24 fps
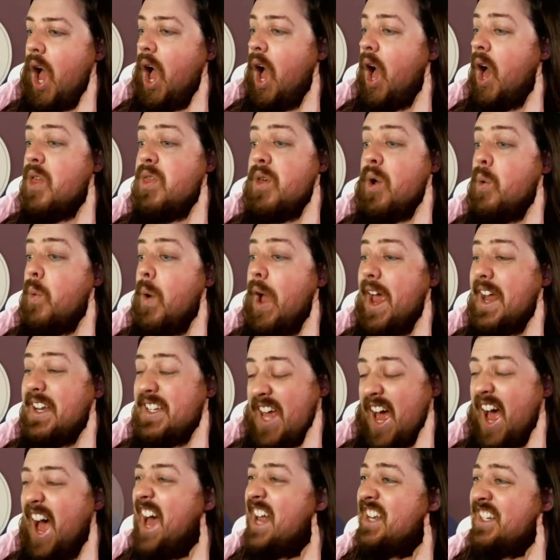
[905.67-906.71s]
other way
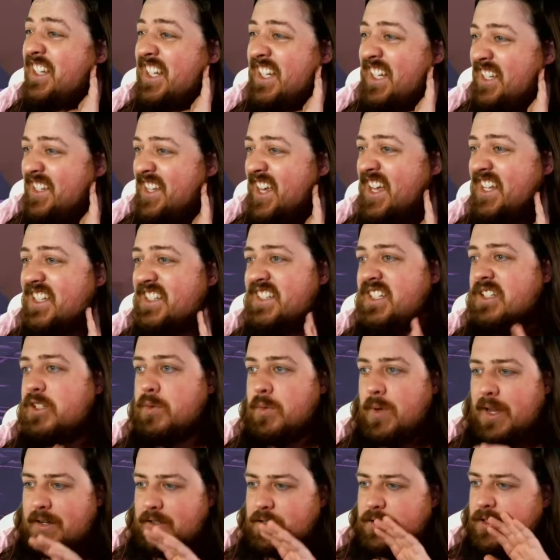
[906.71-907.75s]
to handle that
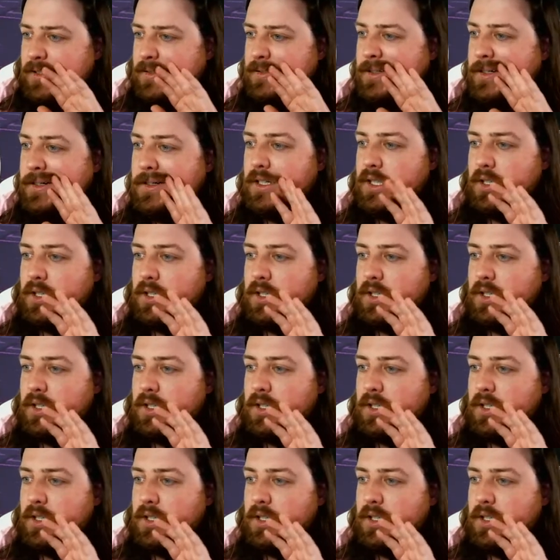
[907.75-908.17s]
situation.